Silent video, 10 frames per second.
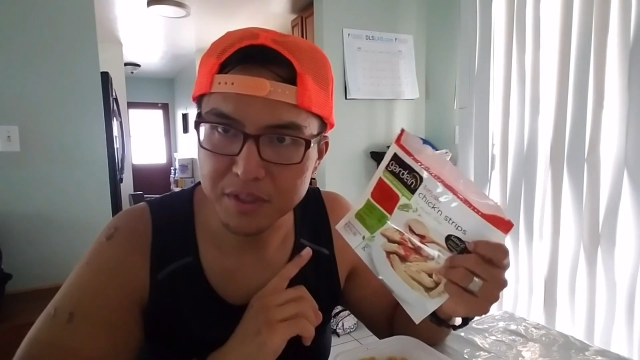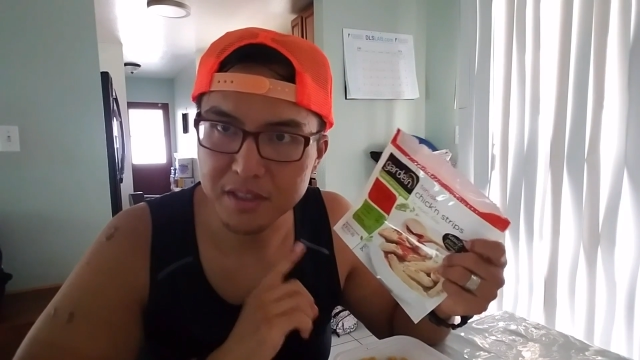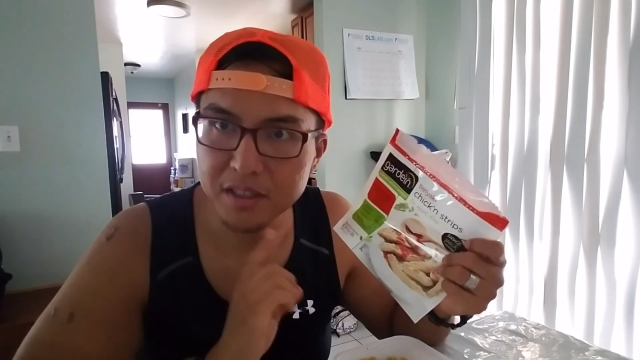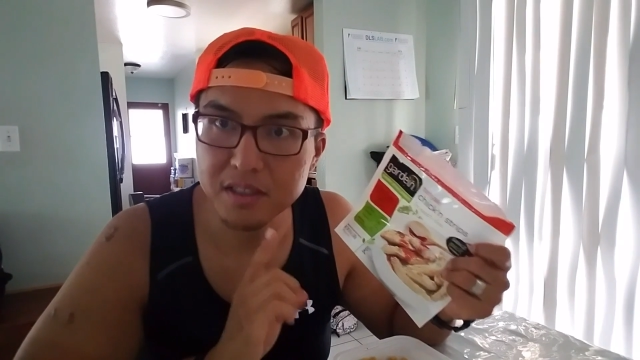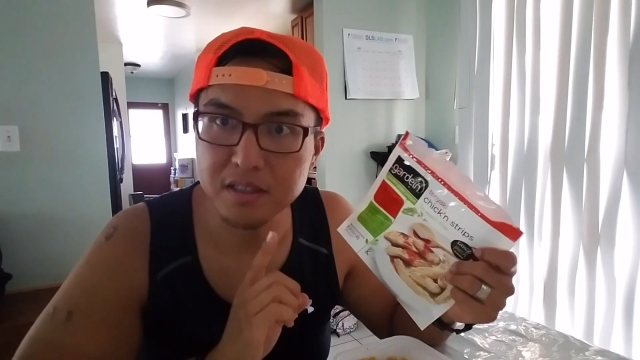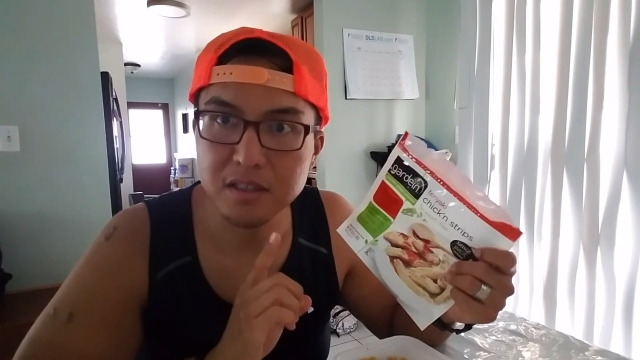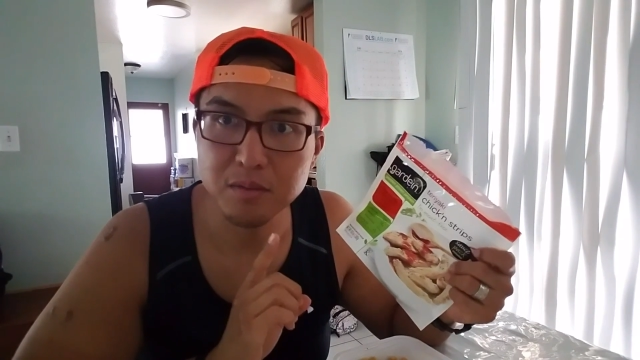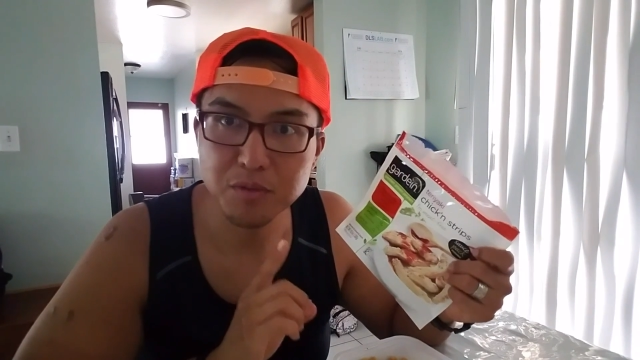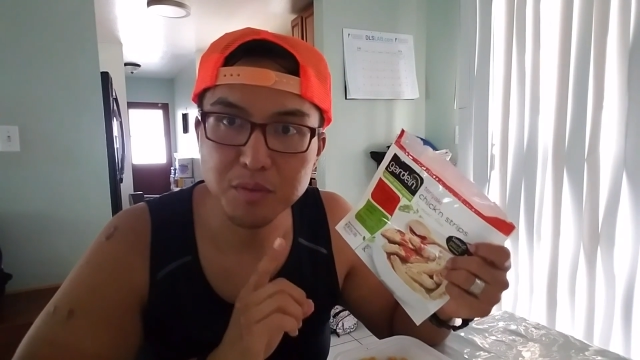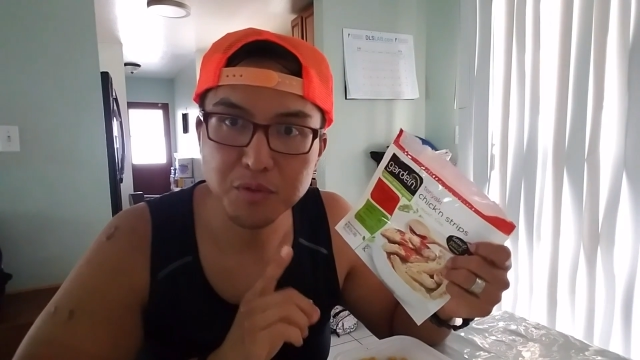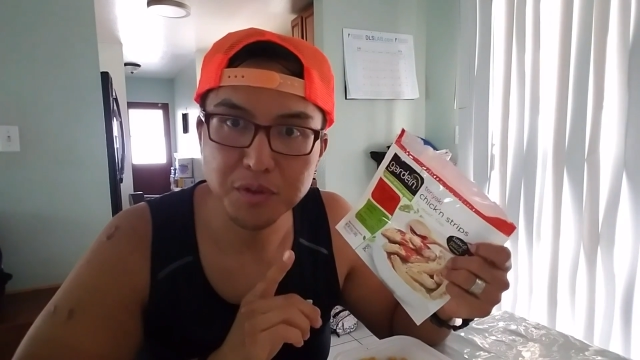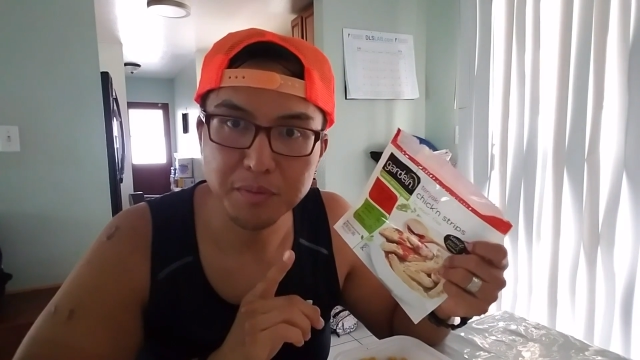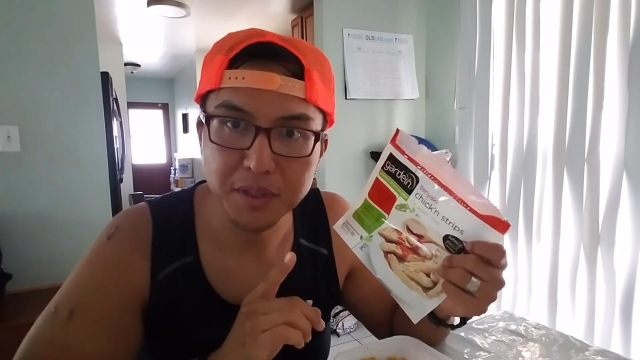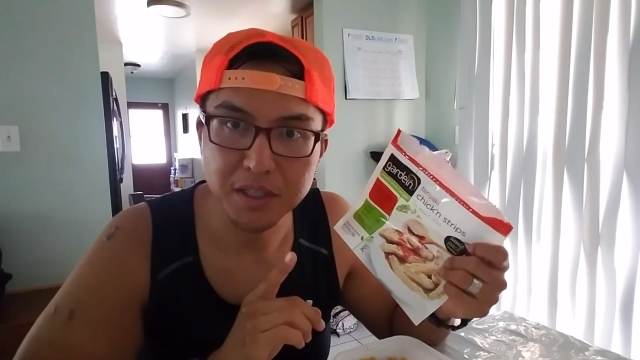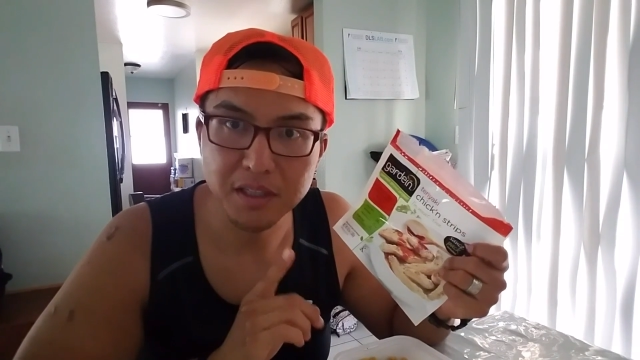but it does come with more
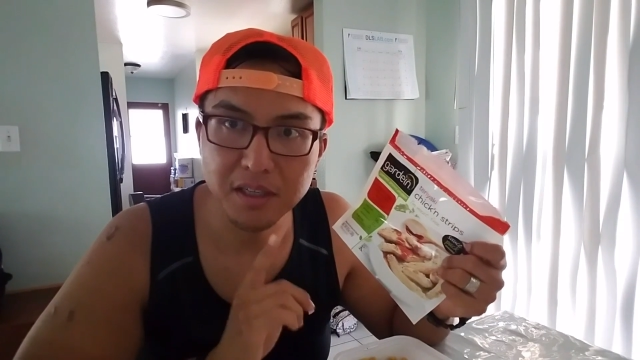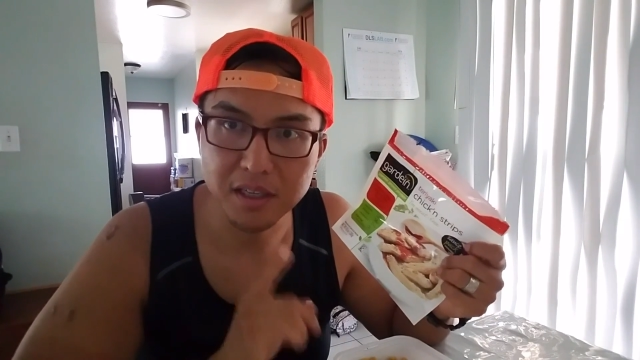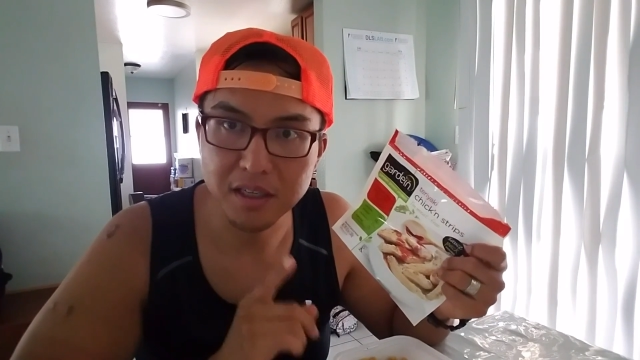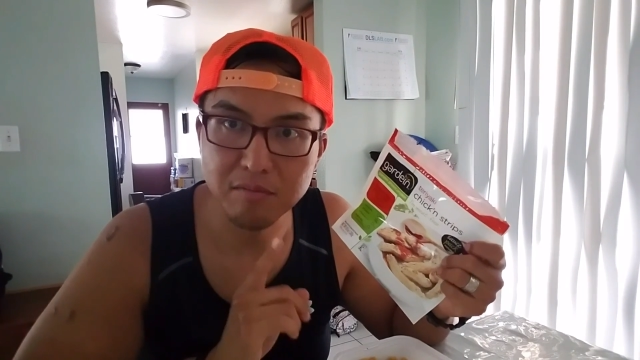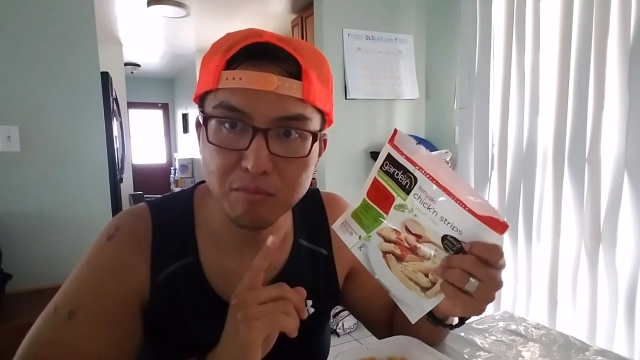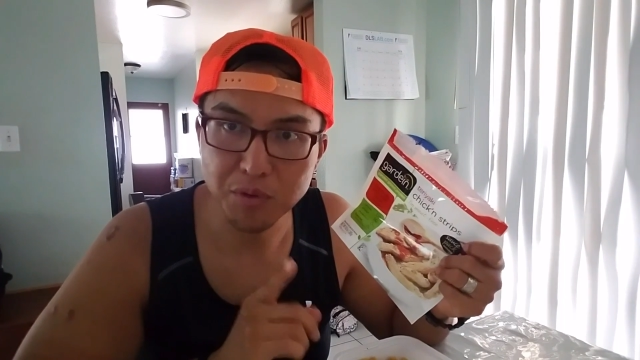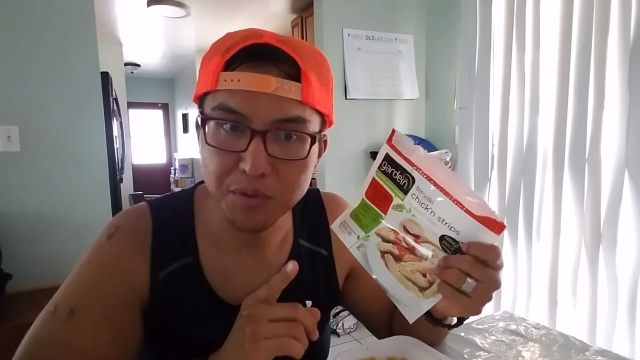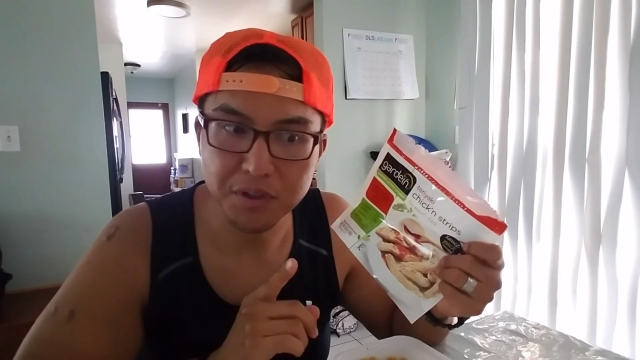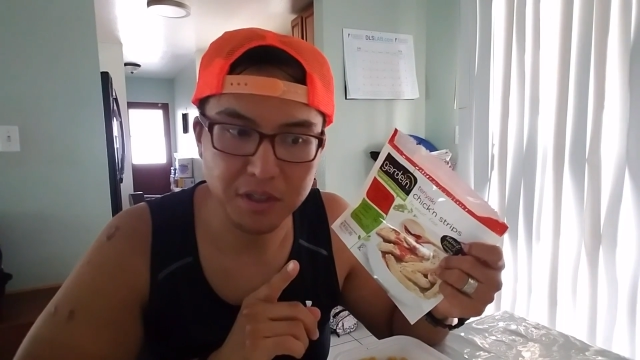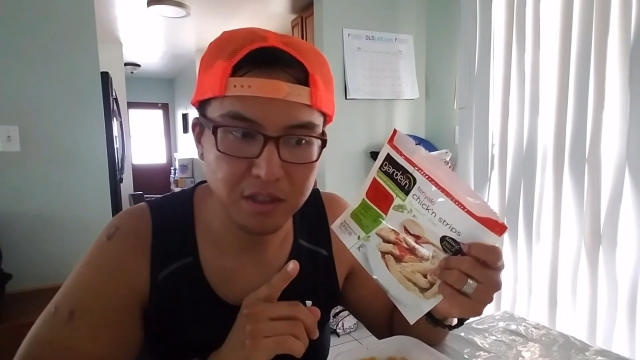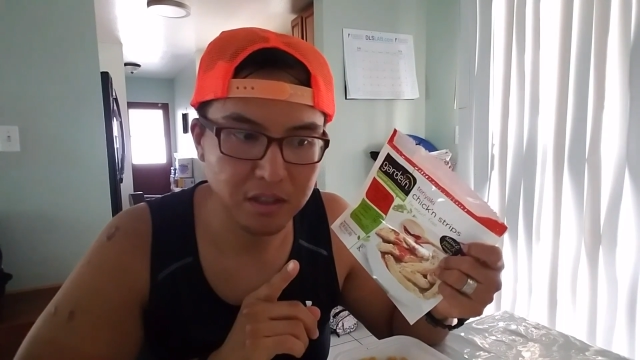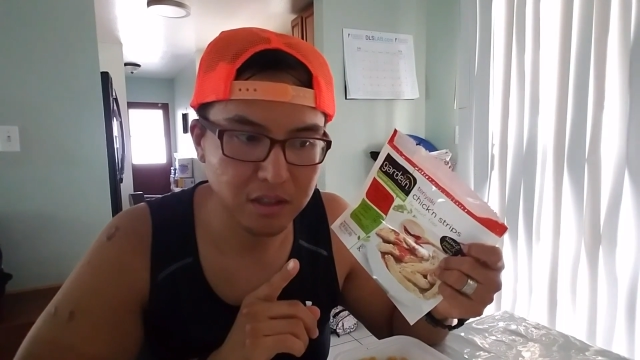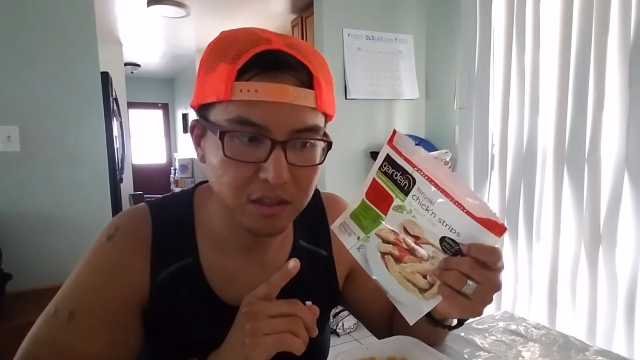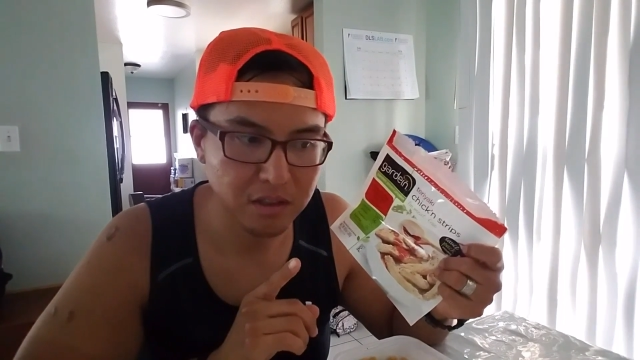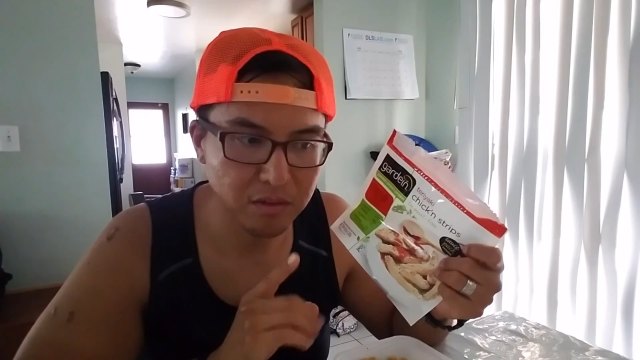meat and more,
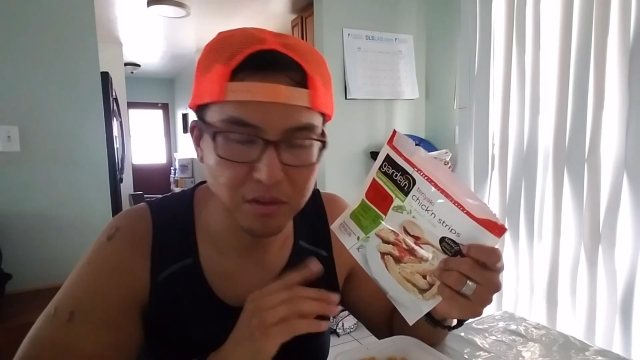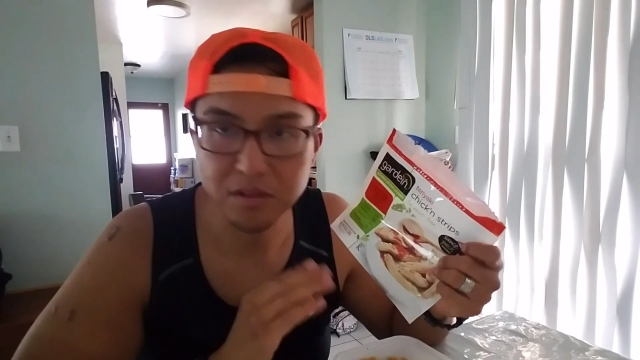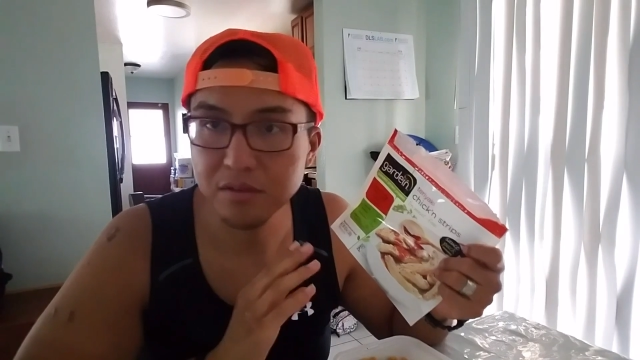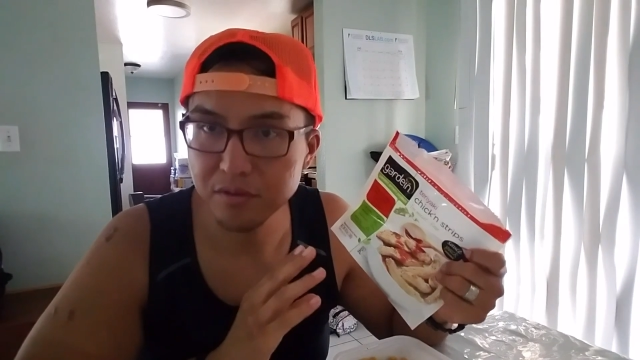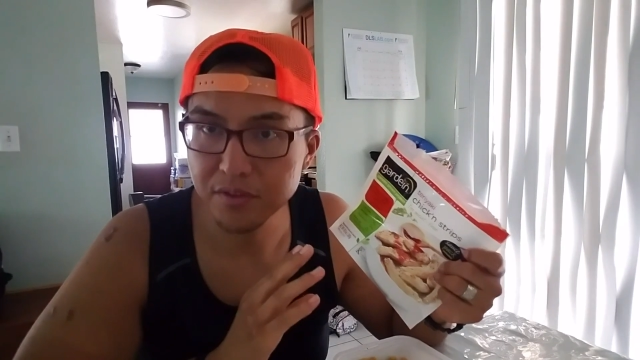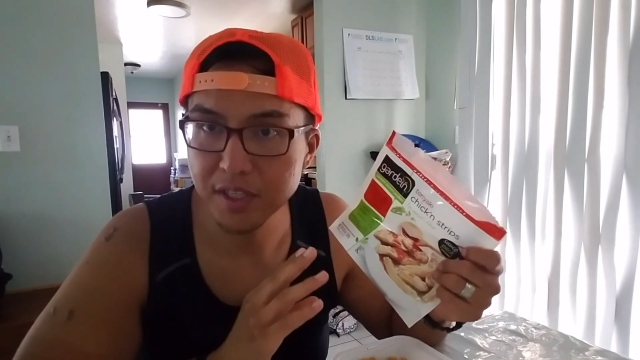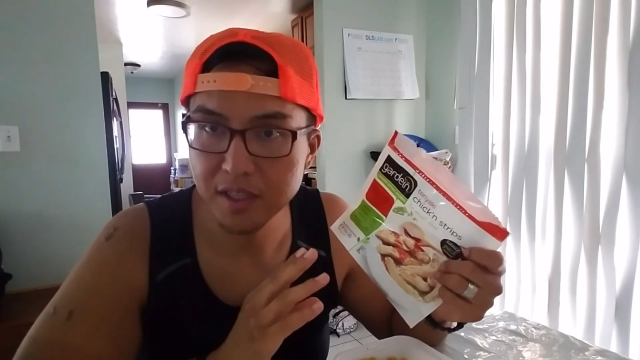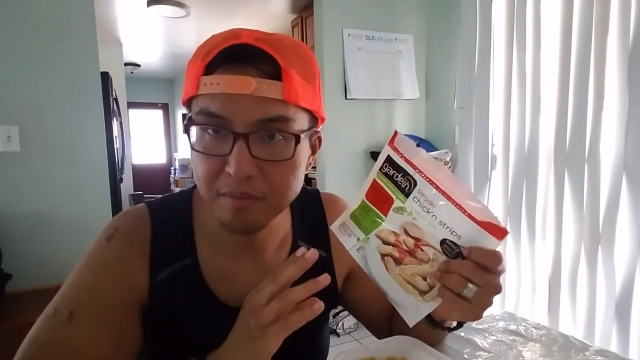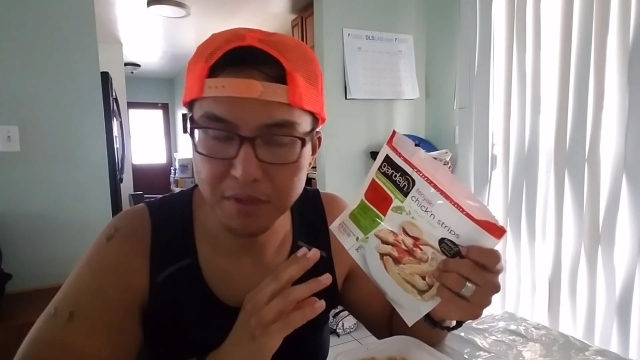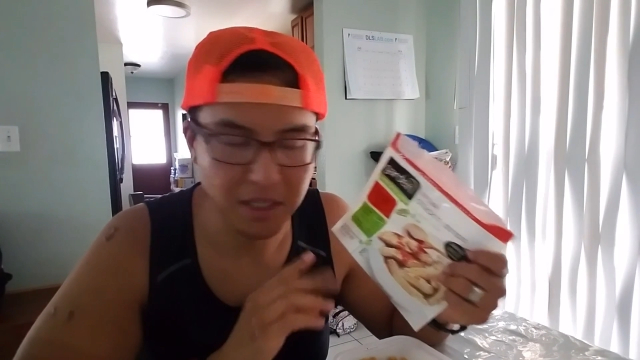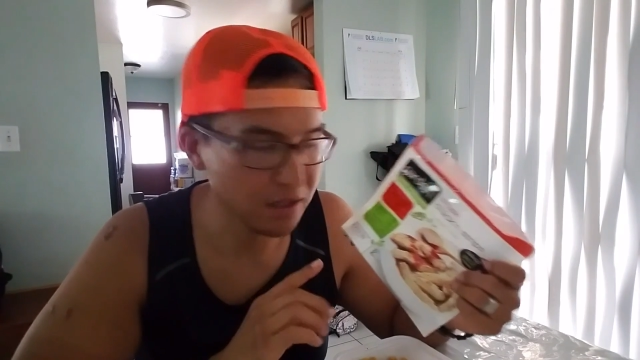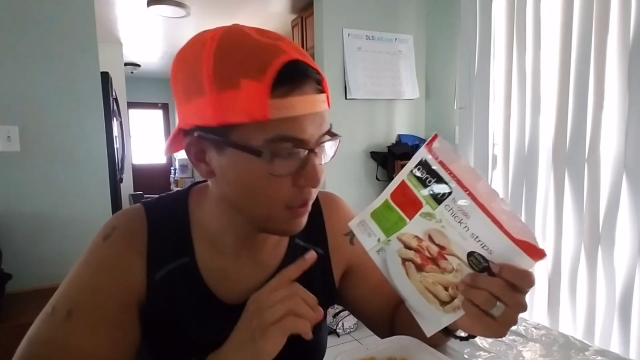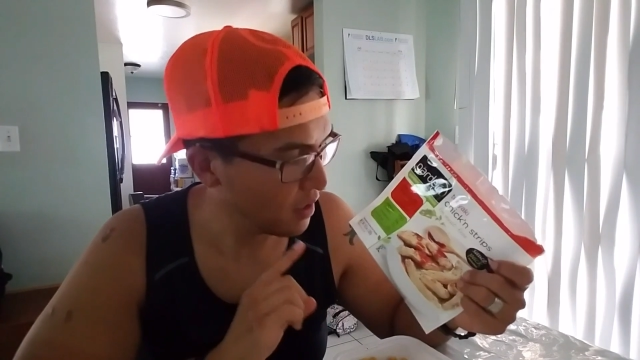or vegan meat,